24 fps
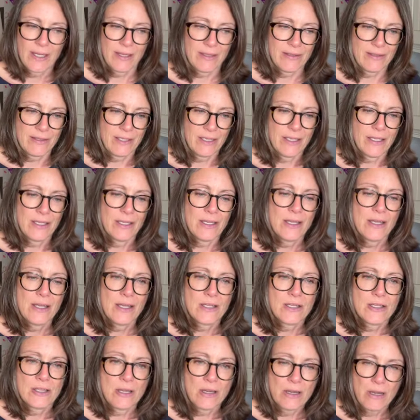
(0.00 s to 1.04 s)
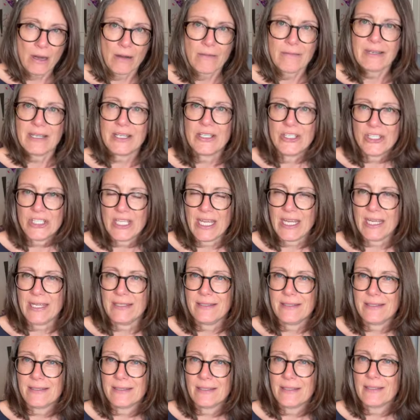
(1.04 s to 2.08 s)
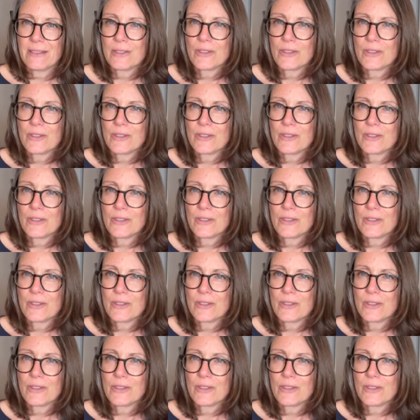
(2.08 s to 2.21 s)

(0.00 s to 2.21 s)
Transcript: that nourishes